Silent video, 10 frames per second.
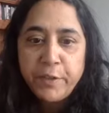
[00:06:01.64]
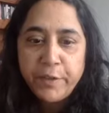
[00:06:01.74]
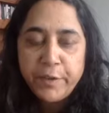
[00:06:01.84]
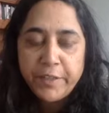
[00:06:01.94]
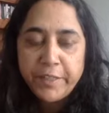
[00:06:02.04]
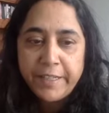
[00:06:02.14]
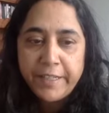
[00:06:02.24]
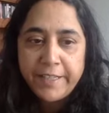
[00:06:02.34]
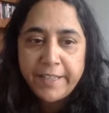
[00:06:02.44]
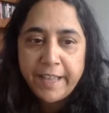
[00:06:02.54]
what I do
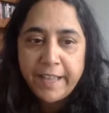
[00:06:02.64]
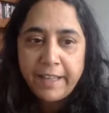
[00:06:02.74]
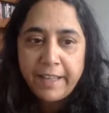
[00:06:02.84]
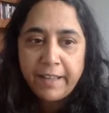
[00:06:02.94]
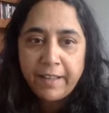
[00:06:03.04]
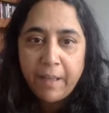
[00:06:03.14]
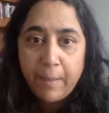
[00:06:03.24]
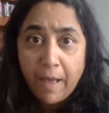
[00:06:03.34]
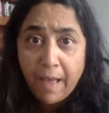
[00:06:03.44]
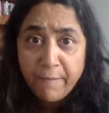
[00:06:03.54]
usually is
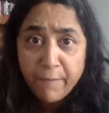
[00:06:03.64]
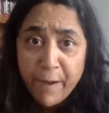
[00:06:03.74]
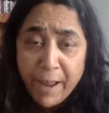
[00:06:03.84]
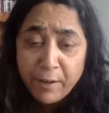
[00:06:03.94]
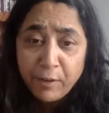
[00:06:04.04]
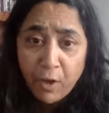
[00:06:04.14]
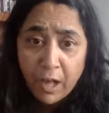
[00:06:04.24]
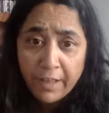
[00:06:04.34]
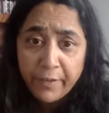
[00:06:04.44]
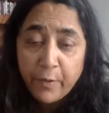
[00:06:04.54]
I've read a
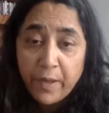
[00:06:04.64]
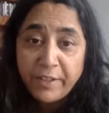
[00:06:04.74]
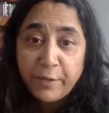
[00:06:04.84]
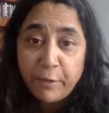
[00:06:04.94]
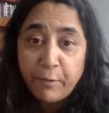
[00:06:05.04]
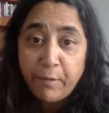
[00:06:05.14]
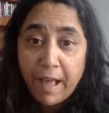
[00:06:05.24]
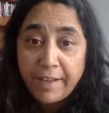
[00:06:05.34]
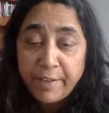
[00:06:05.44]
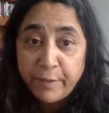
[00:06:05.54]
lot, so I
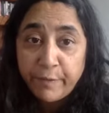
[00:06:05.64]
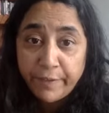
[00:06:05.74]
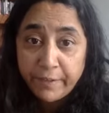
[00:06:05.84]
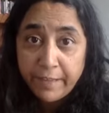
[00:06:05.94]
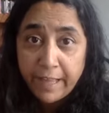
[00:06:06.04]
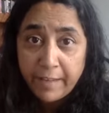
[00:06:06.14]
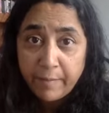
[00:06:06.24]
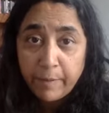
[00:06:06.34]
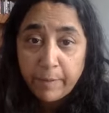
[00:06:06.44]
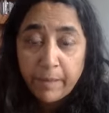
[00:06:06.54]
do feel like
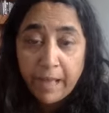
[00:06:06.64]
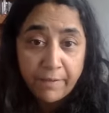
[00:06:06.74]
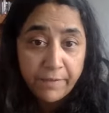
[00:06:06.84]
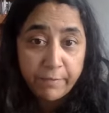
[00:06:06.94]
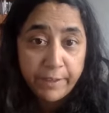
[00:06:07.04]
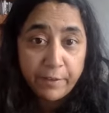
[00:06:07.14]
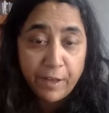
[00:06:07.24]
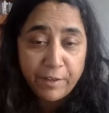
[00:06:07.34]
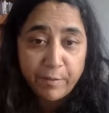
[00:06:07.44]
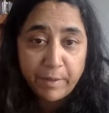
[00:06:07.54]
people have to read a lot to
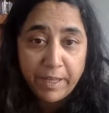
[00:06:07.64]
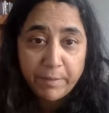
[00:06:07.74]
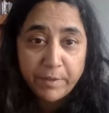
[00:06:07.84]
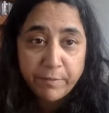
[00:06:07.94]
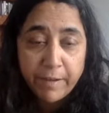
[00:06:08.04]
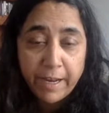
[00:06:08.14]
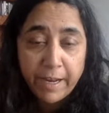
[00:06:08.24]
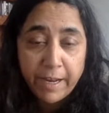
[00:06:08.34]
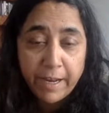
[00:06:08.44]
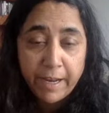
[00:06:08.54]
be able to write.
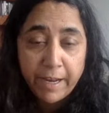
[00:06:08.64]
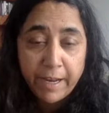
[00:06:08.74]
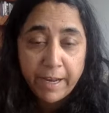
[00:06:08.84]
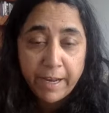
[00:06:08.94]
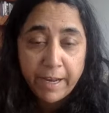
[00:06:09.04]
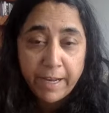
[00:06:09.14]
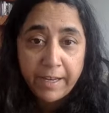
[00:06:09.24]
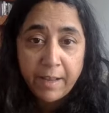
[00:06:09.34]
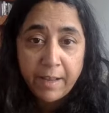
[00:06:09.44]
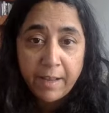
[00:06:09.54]

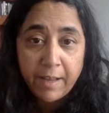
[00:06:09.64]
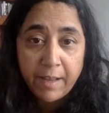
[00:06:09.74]
And